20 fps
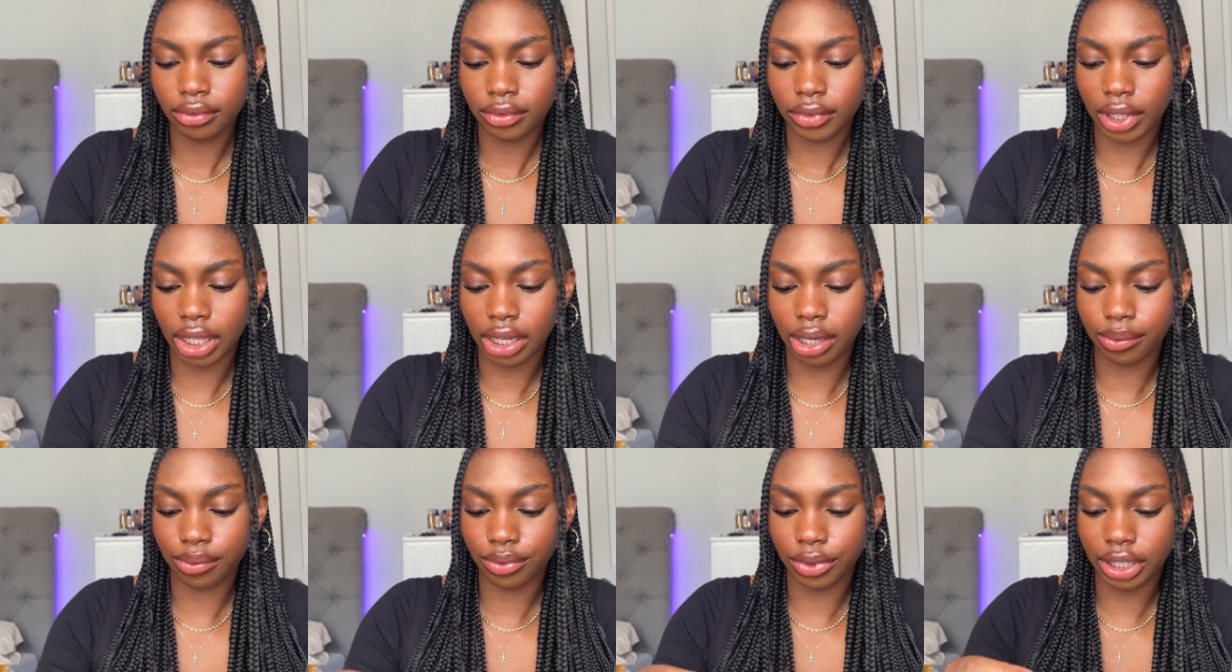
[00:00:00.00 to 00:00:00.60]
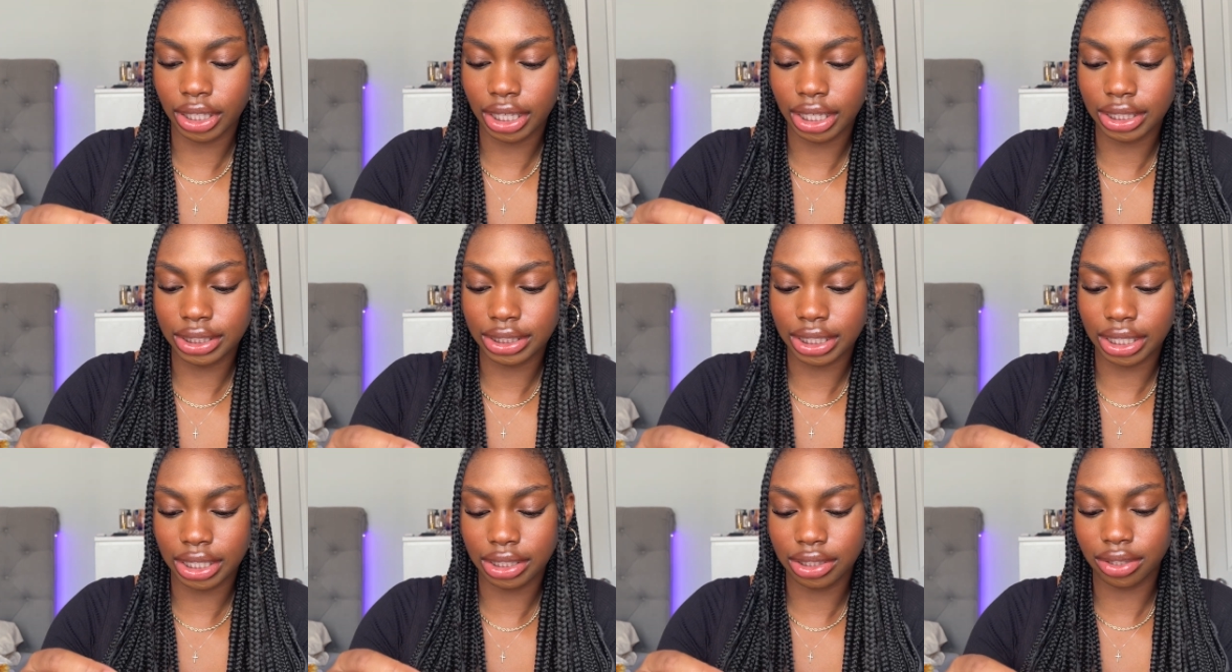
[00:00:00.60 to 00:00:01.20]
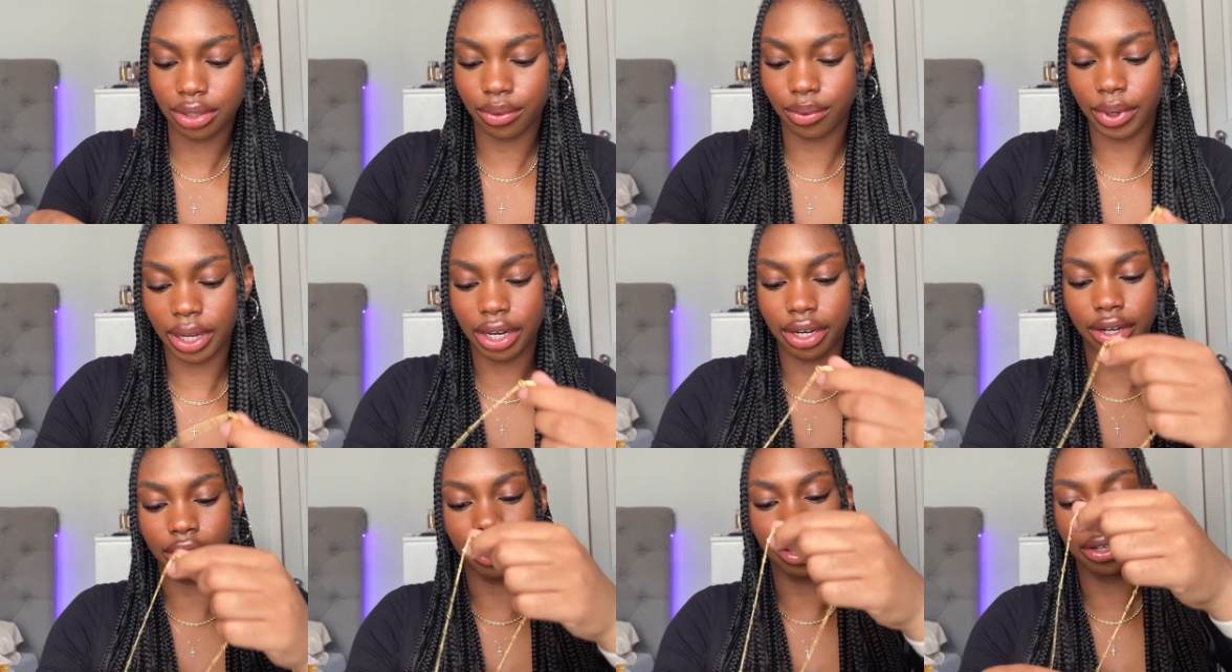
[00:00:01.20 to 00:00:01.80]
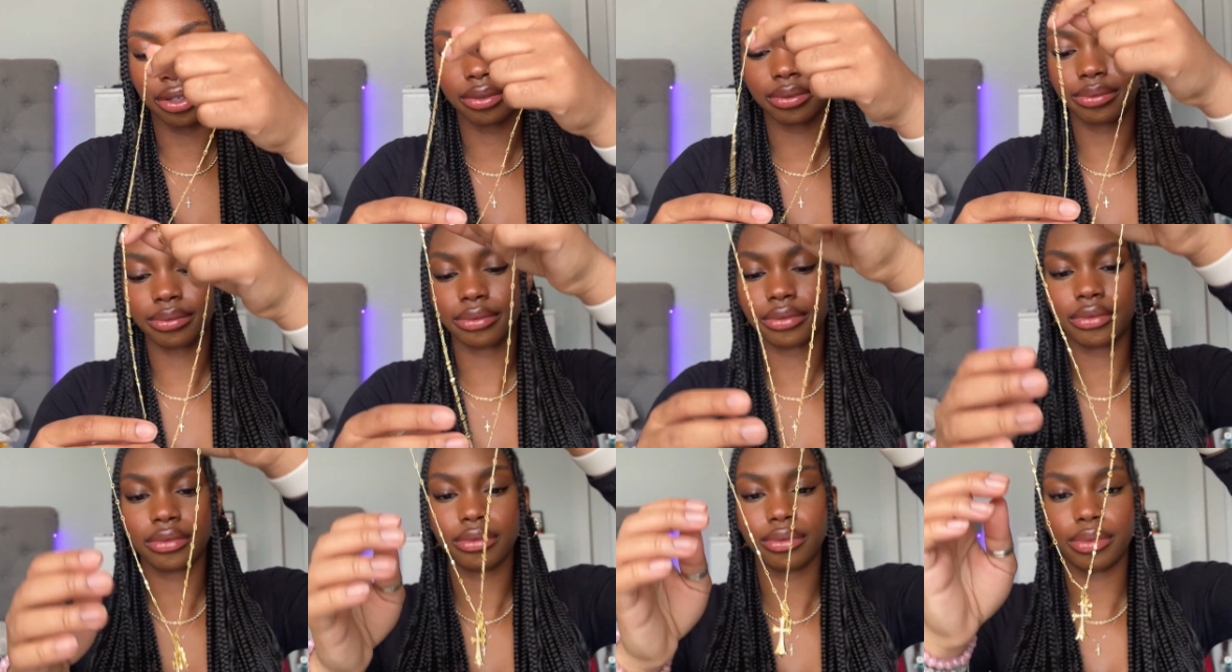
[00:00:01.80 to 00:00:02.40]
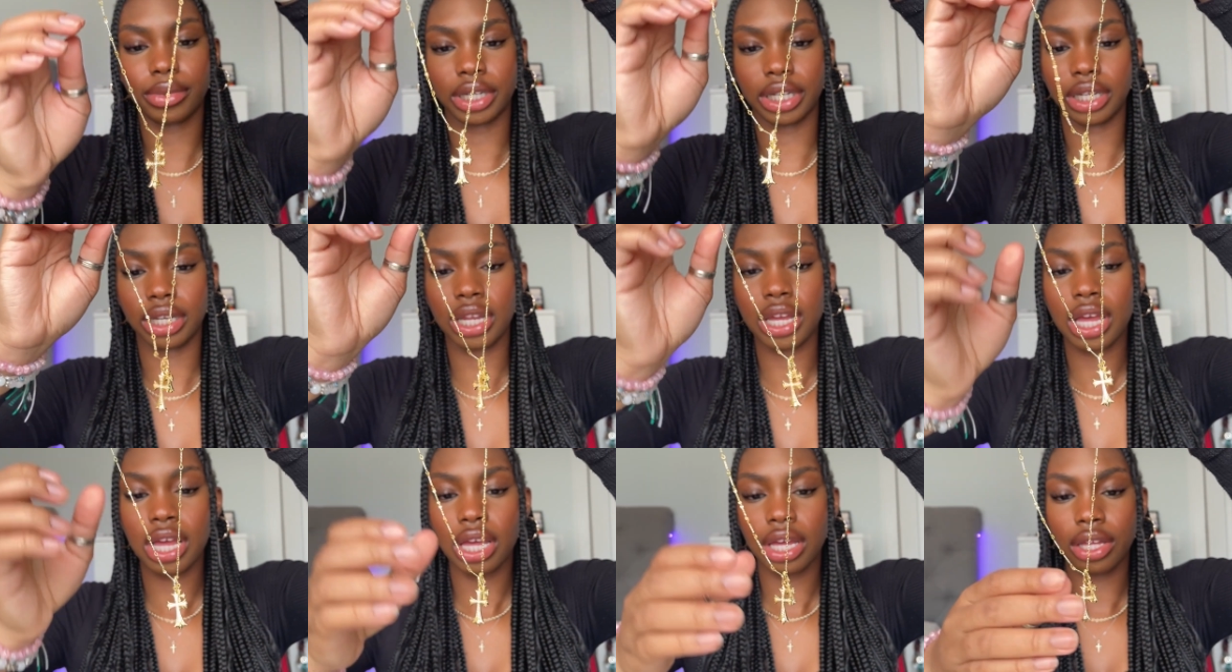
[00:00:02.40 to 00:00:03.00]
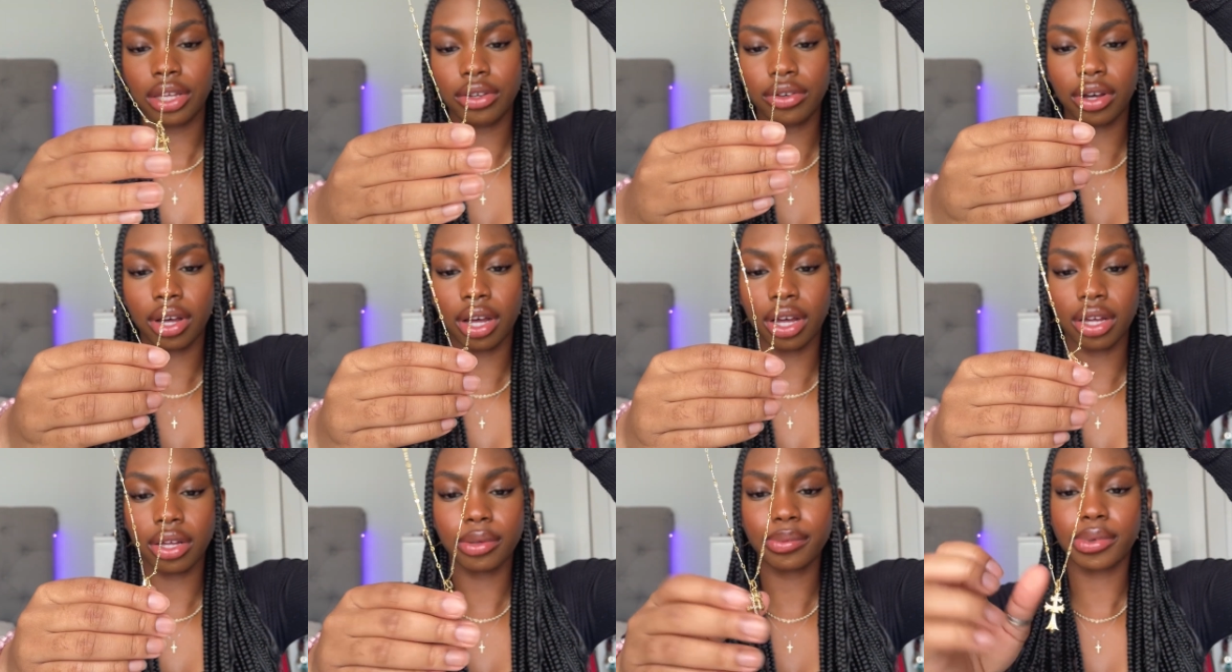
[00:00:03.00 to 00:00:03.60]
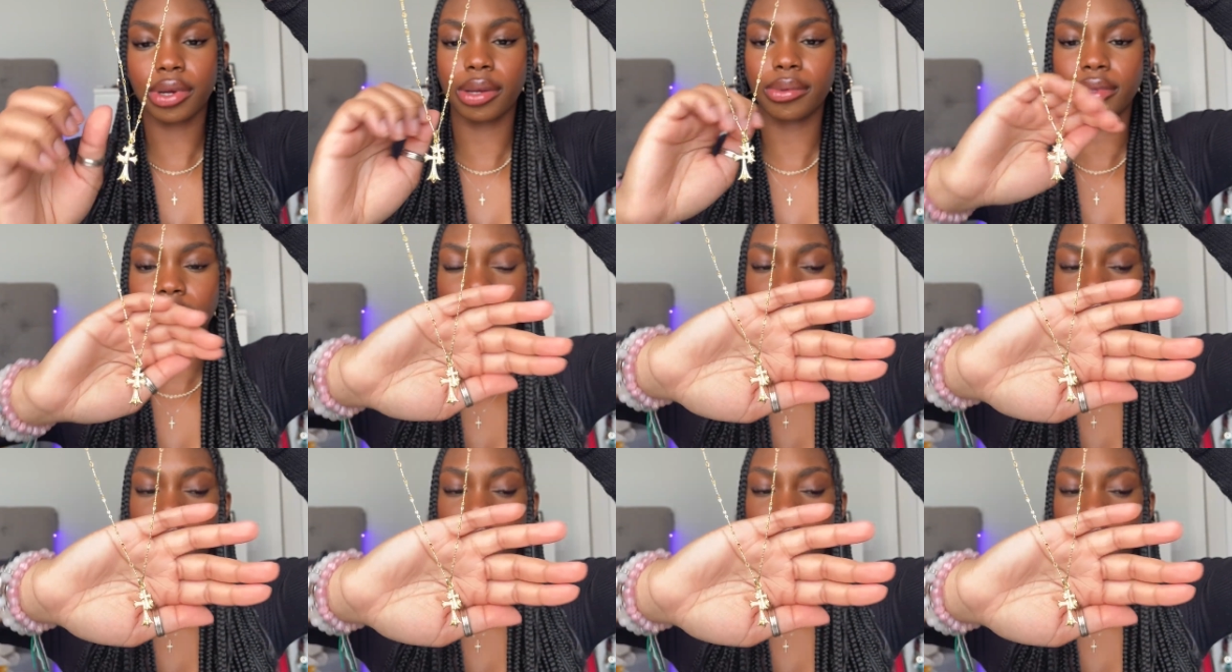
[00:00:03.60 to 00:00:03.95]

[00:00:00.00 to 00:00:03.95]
And I'm really excited to wear her. But you all probably